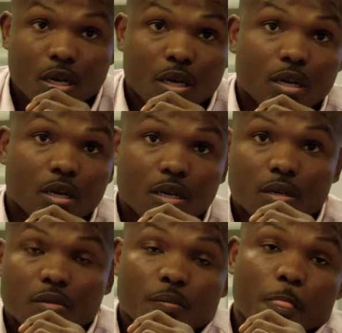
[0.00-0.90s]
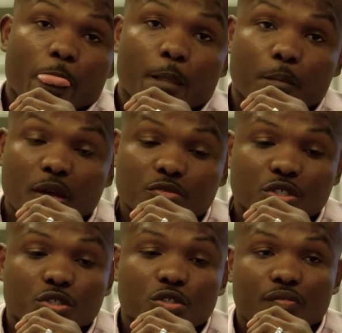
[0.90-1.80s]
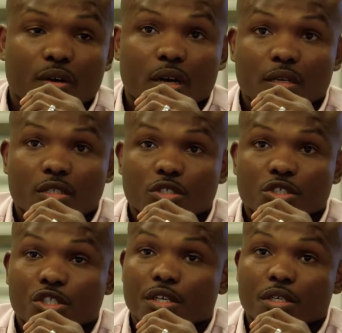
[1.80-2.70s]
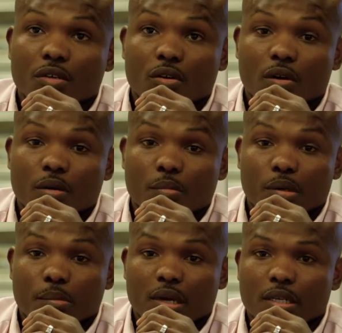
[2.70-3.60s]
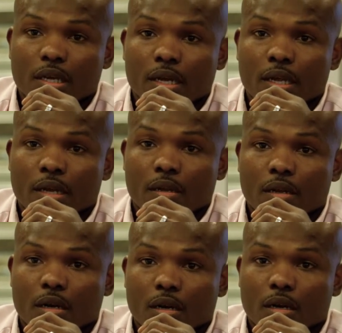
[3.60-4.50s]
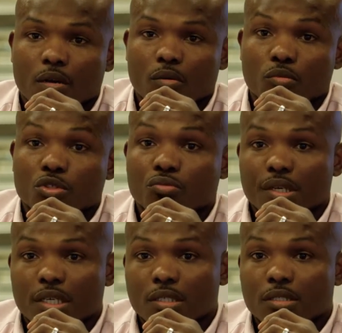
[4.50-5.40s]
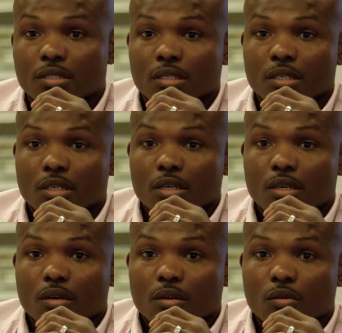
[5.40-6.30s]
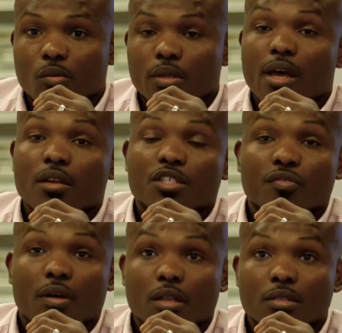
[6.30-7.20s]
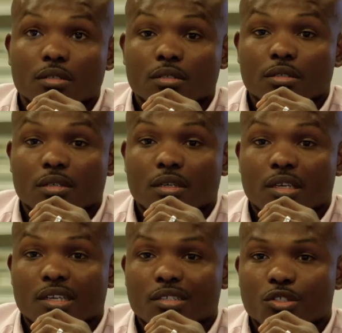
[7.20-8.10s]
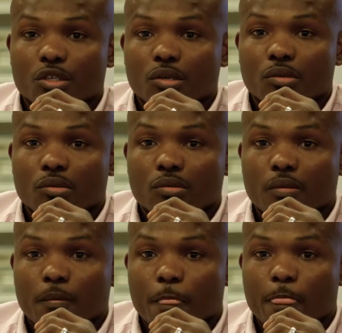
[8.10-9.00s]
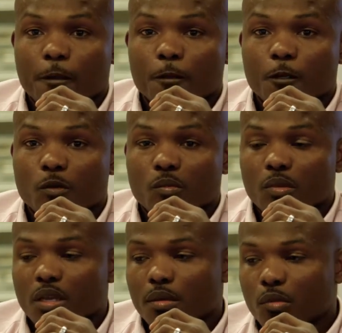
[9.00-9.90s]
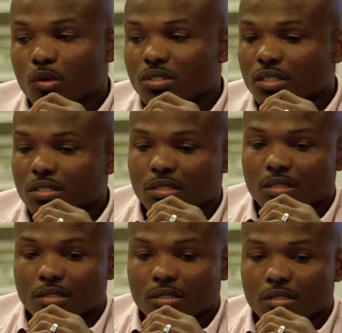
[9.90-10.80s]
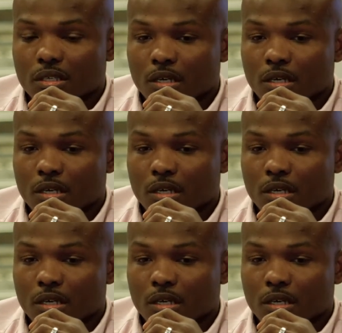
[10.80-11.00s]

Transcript: uh, Palm Springs Unified. He's a security guard, but my dad uh, was raised without his father. And so, you know, in most instances,